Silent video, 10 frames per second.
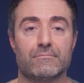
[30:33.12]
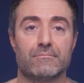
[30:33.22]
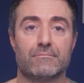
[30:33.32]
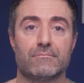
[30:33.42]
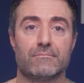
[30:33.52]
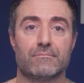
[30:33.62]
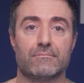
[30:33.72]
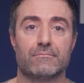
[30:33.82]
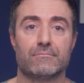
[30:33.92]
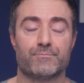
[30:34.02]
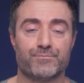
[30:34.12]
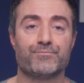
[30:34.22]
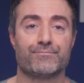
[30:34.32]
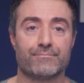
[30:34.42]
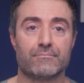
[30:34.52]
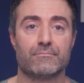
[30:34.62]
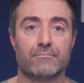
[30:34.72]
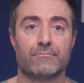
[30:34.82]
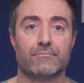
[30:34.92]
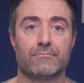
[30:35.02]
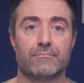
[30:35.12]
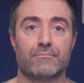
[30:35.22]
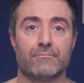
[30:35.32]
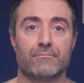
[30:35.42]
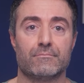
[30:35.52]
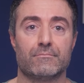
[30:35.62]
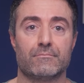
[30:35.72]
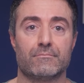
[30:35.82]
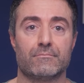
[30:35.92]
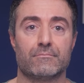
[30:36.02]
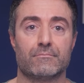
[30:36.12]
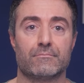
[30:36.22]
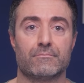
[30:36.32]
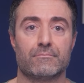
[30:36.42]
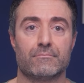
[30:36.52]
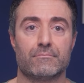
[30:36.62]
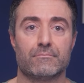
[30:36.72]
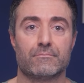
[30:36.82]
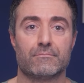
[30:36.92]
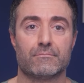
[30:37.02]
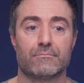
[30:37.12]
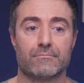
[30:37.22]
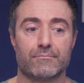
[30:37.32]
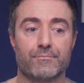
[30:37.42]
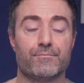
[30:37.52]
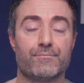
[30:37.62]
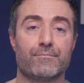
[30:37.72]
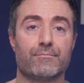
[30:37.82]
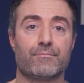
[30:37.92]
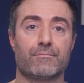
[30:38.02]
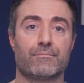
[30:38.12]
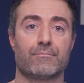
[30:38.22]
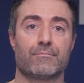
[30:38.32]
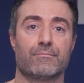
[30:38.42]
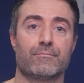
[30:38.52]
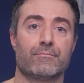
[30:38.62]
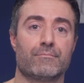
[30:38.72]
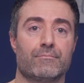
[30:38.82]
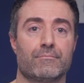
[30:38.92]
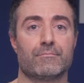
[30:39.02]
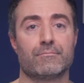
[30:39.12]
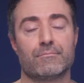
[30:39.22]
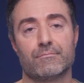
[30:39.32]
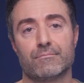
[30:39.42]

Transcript: [no speech]